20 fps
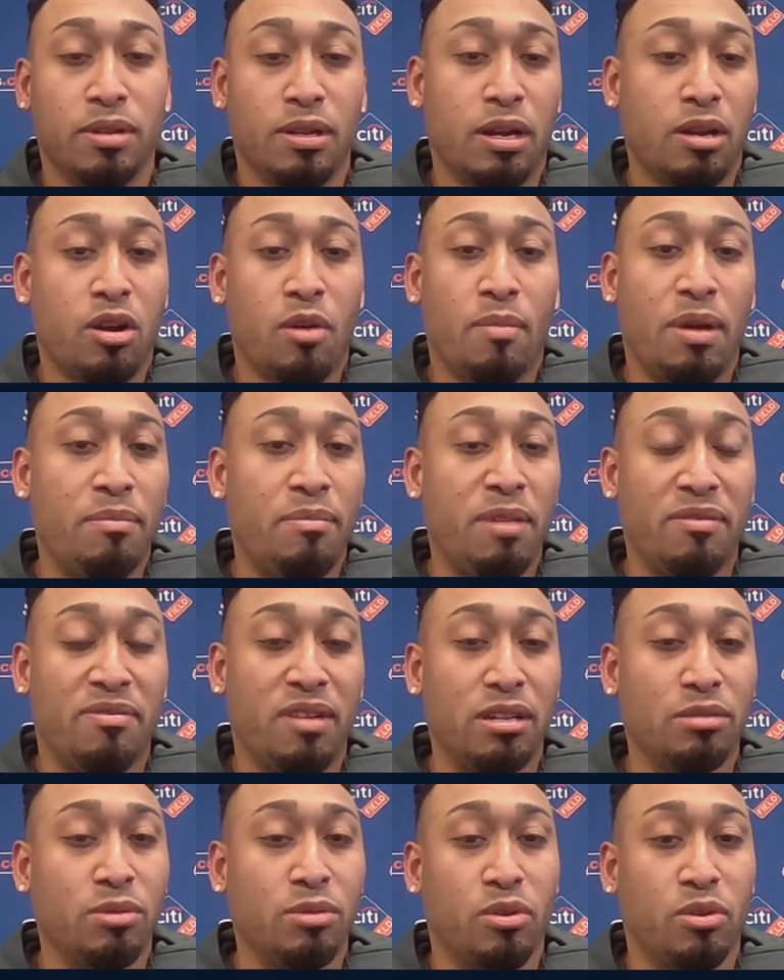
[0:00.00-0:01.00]
command my
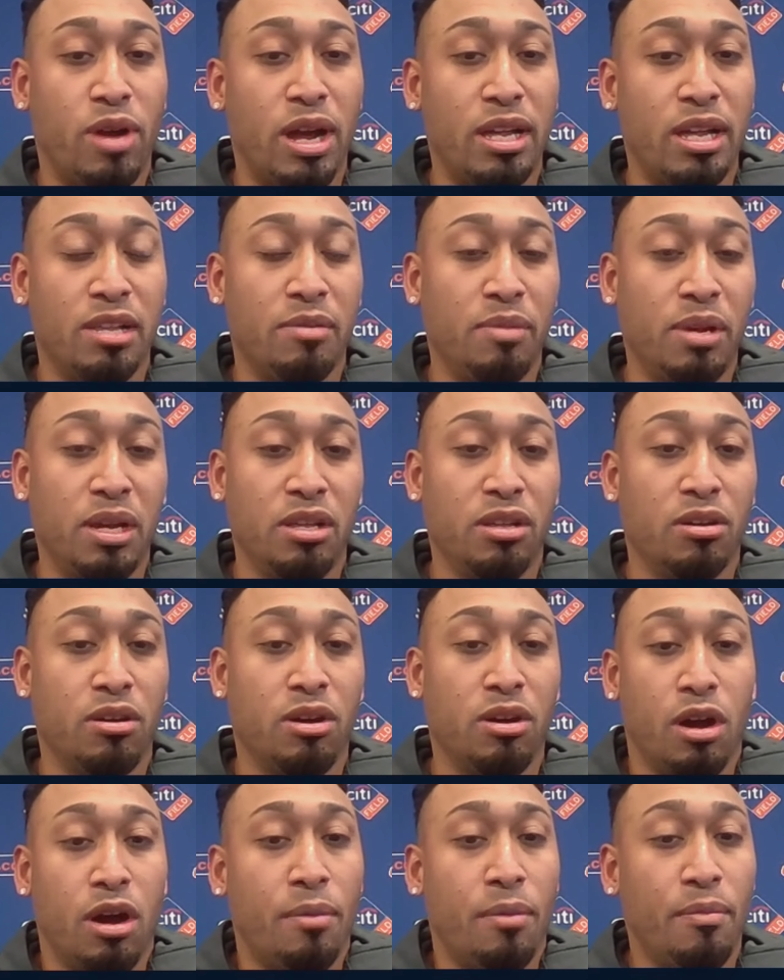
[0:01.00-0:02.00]
fastball right in the
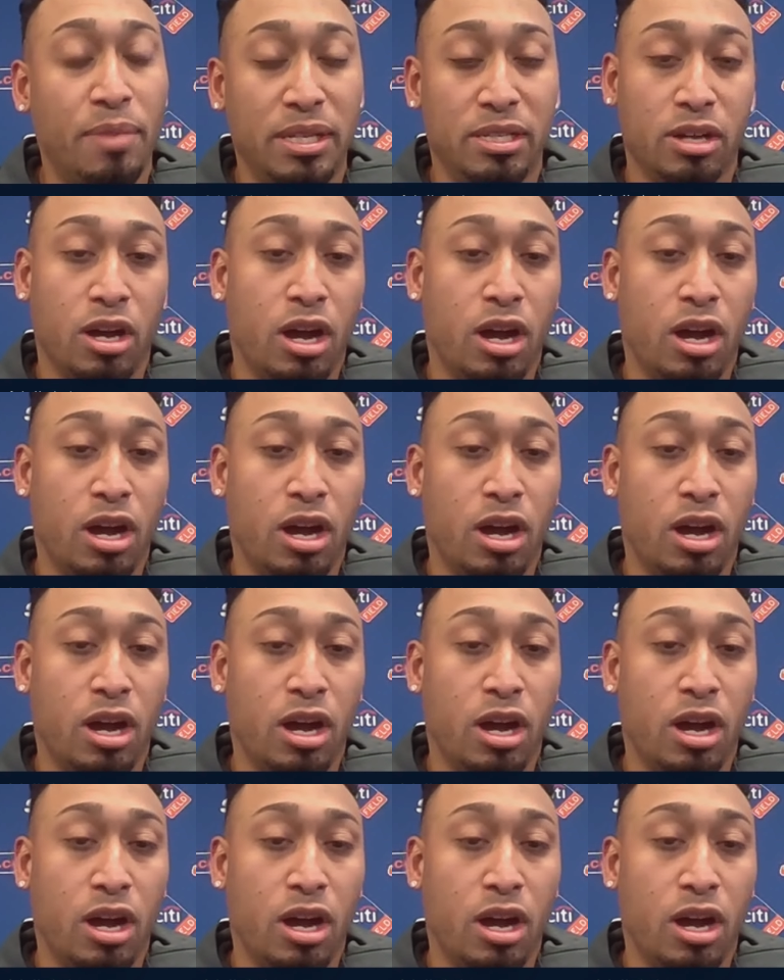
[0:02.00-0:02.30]
middle of miss